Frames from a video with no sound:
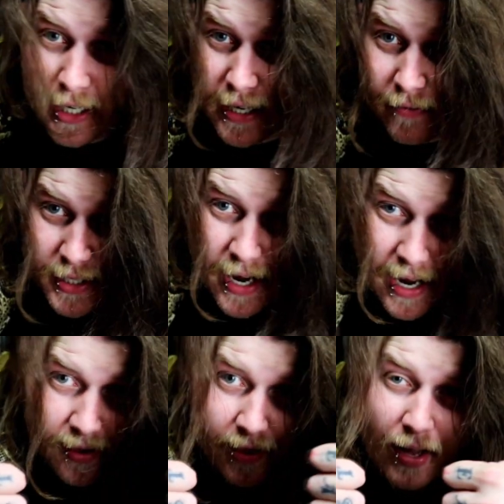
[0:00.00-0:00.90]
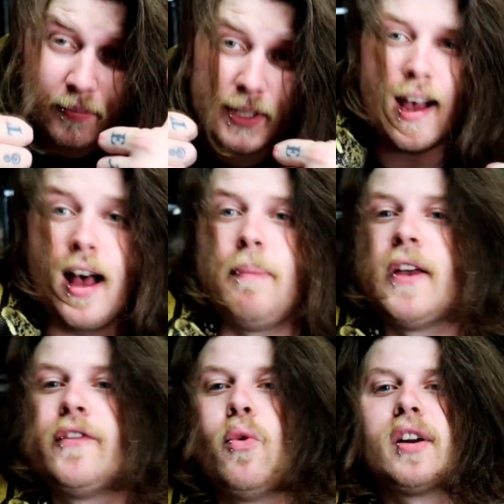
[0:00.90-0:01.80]
to give us a thumbs
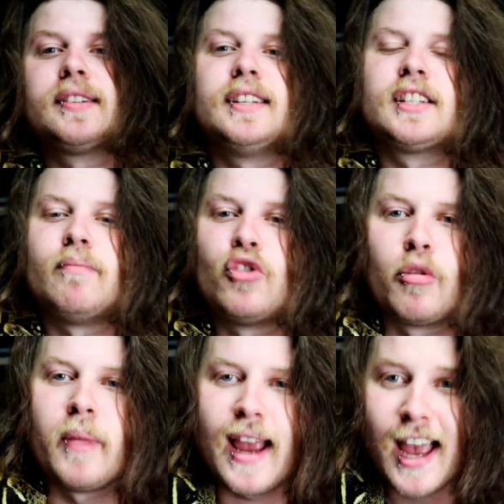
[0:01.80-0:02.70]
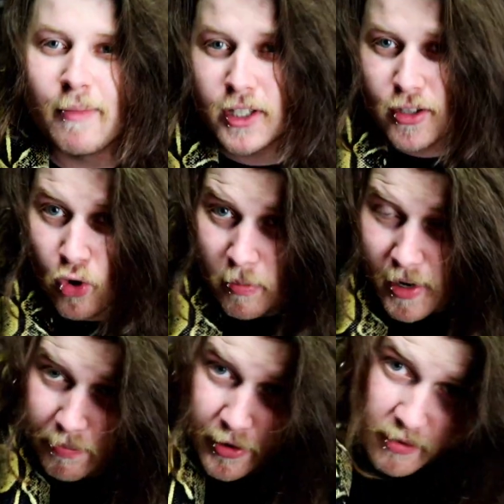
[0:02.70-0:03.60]
up. If you want to see some more of my animals or
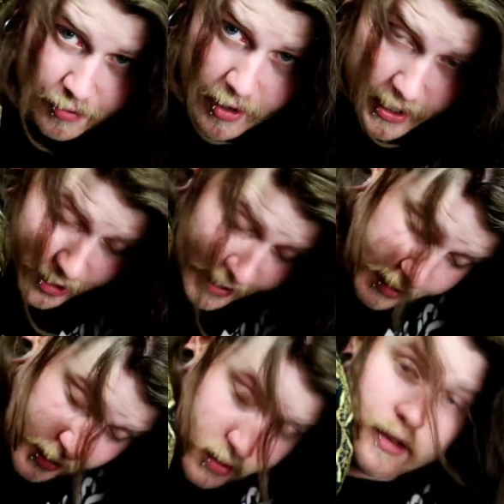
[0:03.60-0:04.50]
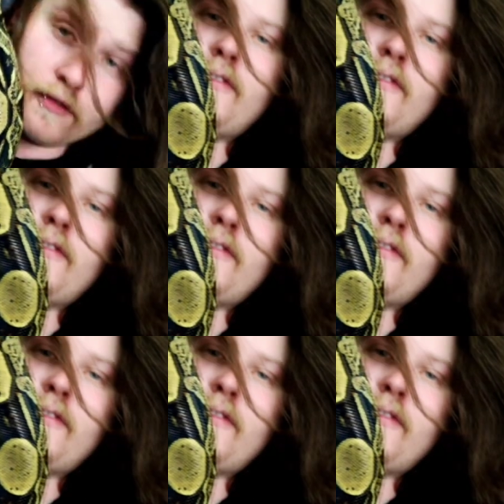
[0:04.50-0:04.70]
my breeding projects, you can